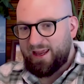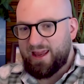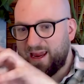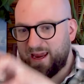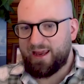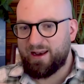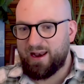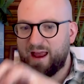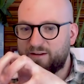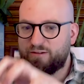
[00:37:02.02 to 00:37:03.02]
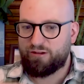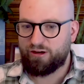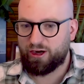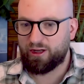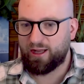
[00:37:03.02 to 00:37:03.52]
in and
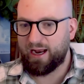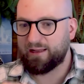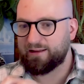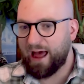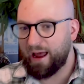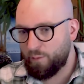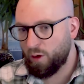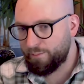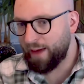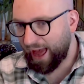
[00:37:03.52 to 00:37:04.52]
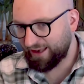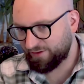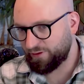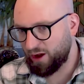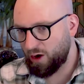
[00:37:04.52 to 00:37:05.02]
circulate a lot more mass
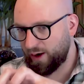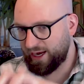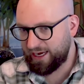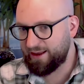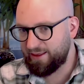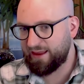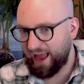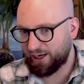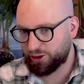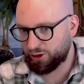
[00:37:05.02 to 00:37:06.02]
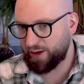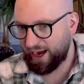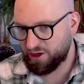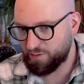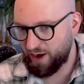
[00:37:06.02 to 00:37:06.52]
flow in the actual
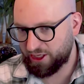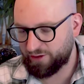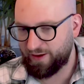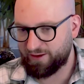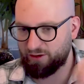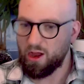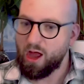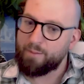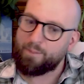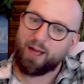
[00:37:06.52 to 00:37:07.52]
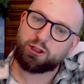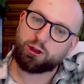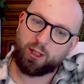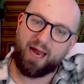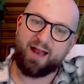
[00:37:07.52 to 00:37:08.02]
reactor pressure vessel by
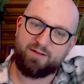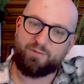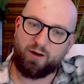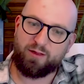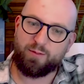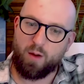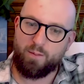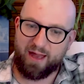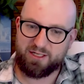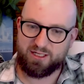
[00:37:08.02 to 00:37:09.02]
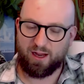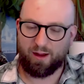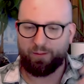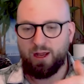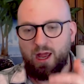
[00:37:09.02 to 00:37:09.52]
transferring the
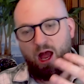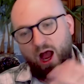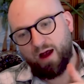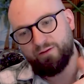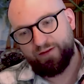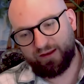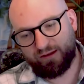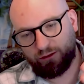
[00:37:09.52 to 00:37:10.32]
momentum of this